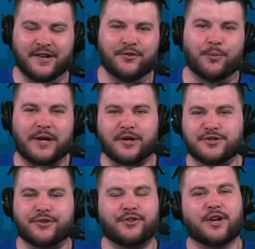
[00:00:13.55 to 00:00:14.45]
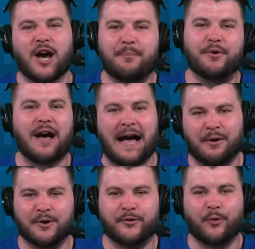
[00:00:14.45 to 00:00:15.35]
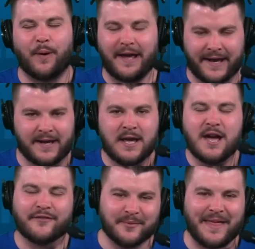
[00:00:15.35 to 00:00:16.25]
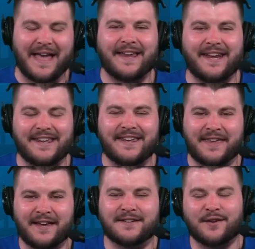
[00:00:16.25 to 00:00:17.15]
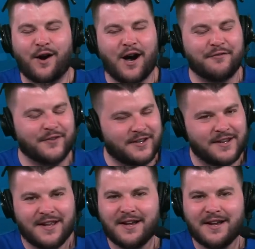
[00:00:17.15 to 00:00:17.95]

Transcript: as we are just a couple hours away from that getting kicked off and